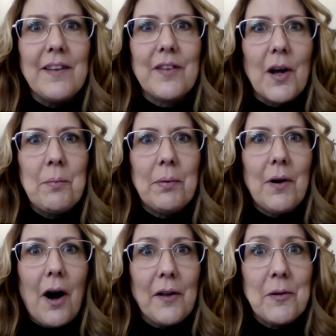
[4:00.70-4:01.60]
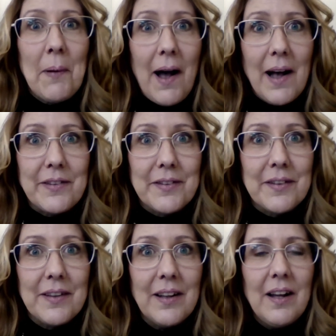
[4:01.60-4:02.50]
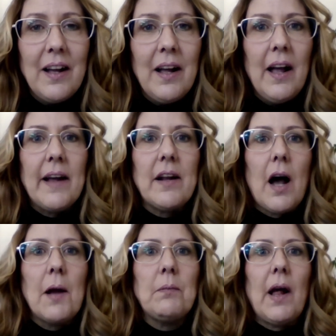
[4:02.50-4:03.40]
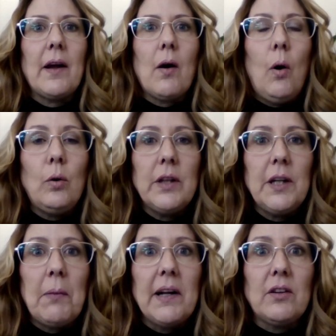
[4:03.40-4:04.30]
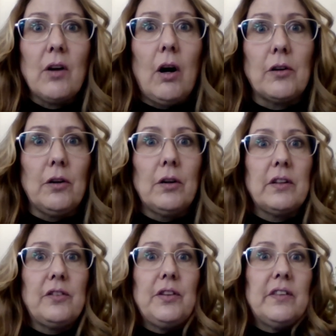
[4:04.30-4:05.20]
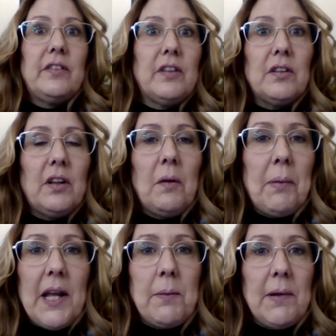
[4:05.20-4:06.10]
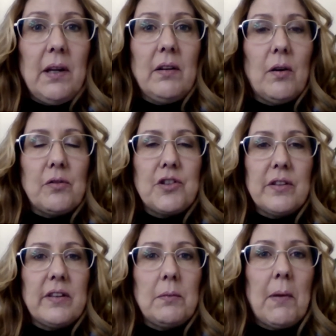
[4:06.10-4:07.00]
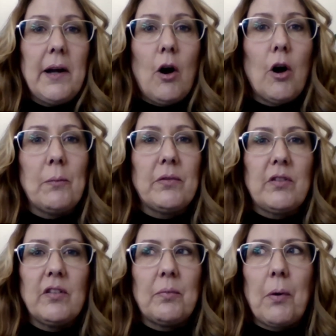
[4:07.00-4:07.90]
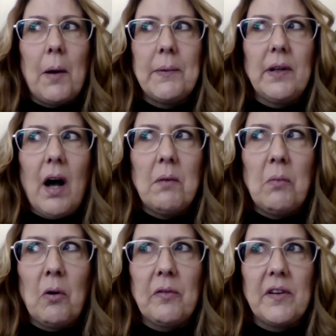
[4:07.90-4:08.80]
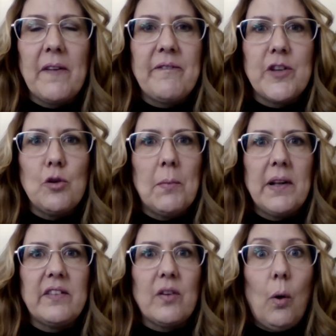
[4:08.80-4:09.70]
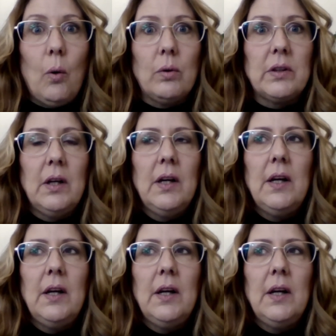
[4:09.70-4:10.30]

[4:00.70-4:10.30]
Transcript: ends up on the bus. And I'm like holding my daughter because she's still a baby. You know, she's in my arms. She's probably not more than a few months old.